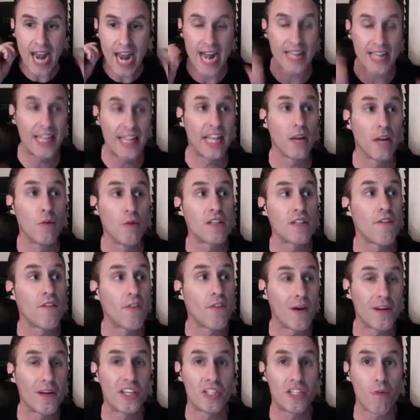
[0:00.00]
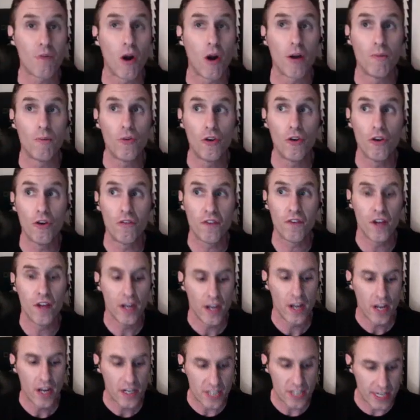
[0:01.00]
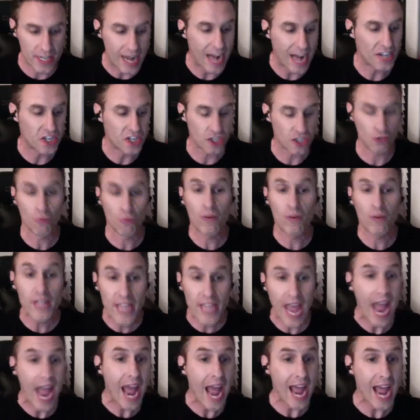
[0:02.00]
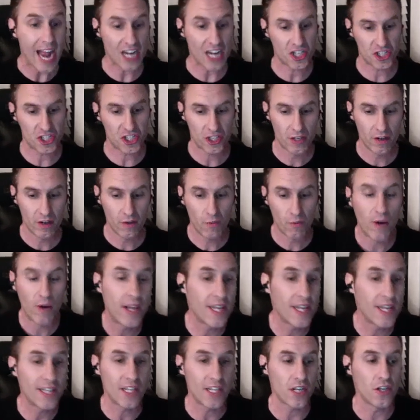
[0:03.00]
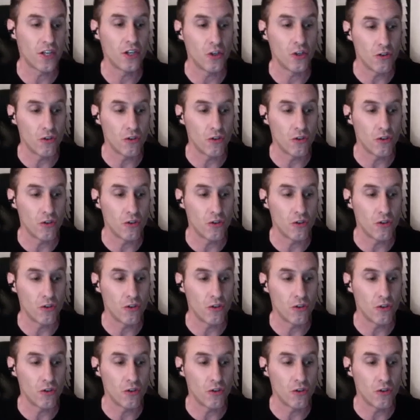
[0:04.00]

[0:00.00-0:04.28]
think it was a very smart move to not just rehash what he did in New